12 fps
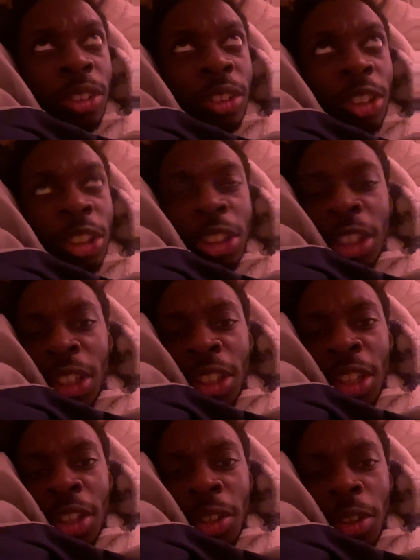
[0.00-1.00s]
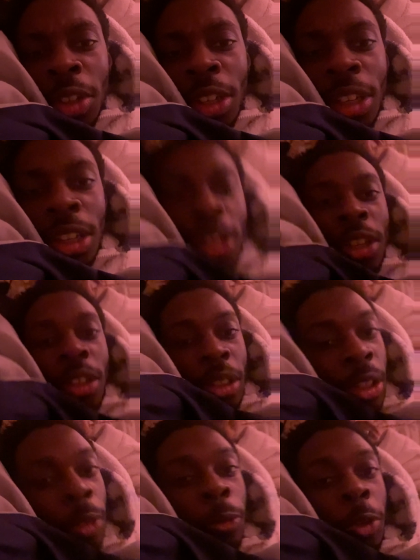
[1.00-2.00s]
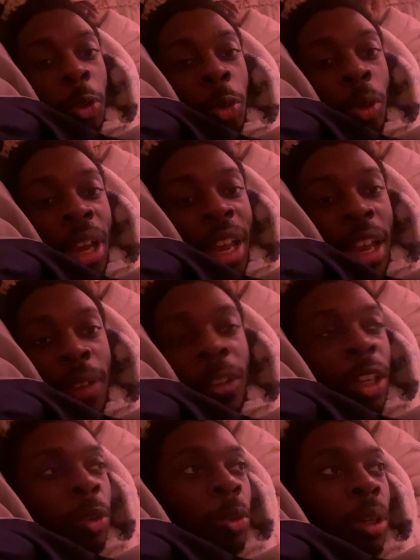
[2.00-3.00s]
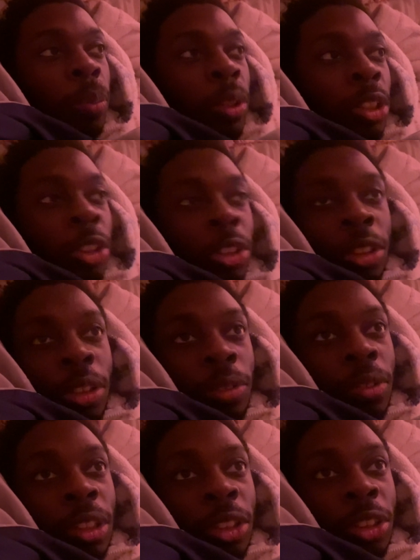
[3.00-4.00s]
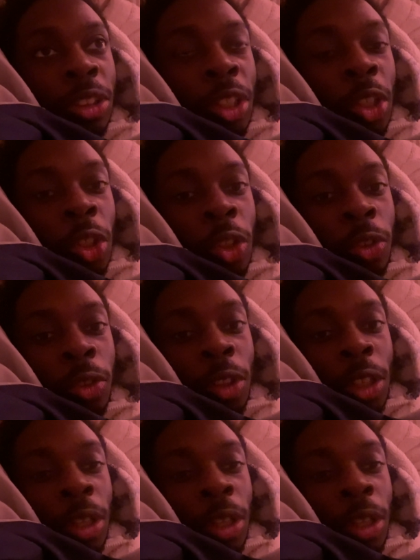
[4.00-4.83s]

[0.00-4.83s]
just so you know, if you have like weapons to defend yourself,